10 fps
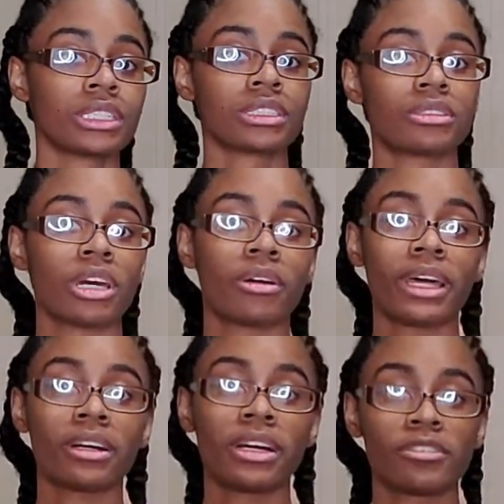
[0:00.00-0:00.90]
So no,
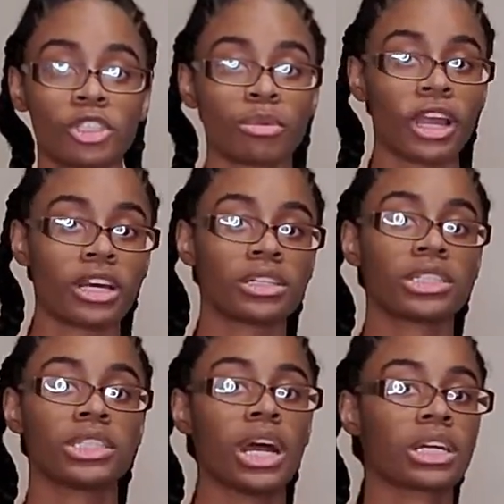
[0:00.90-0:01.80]
I don't have an bra.
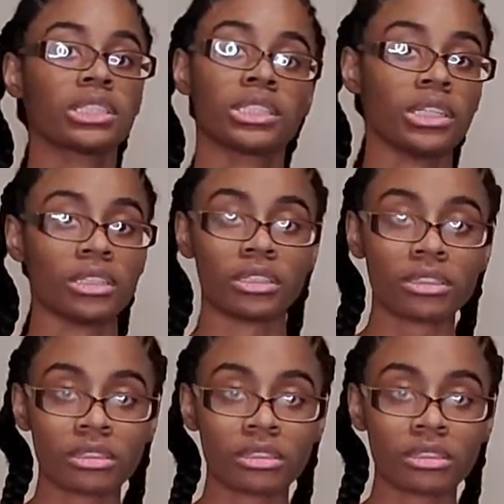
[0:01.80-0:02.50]
Y'all can tell.